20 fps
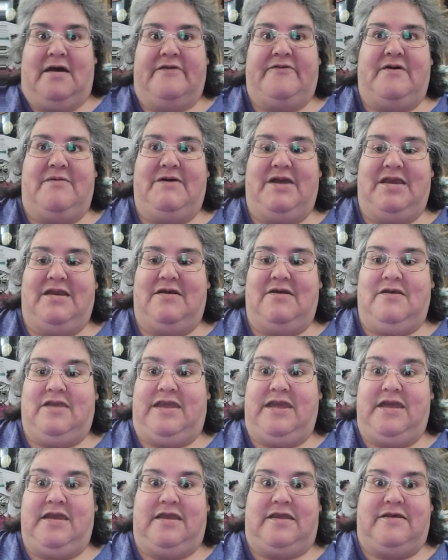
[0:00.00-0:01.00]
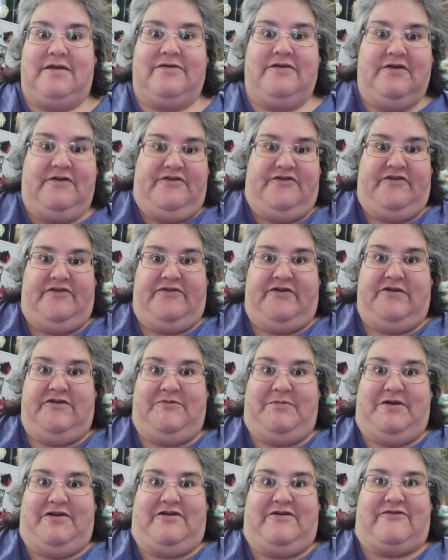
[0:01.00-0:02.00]
So I'm like, okay, there's the
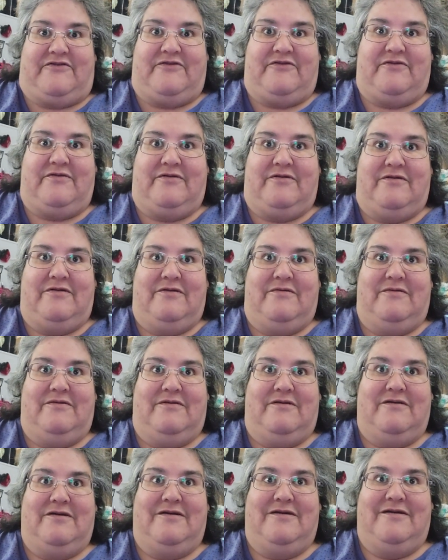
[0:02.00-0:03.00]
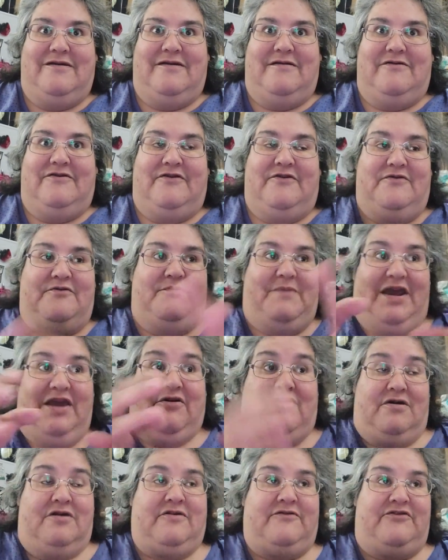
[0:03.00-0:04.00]
stitch markers. So my
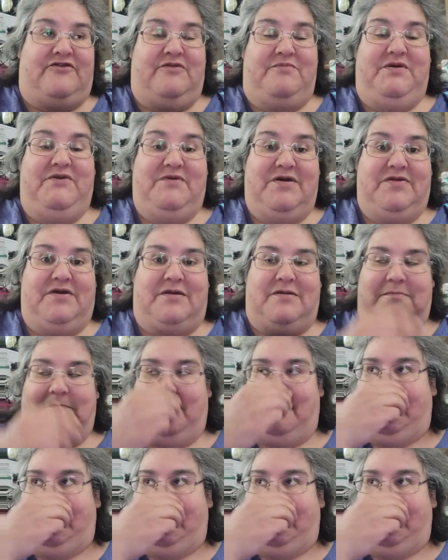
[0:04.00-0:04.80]
hooks should be with it.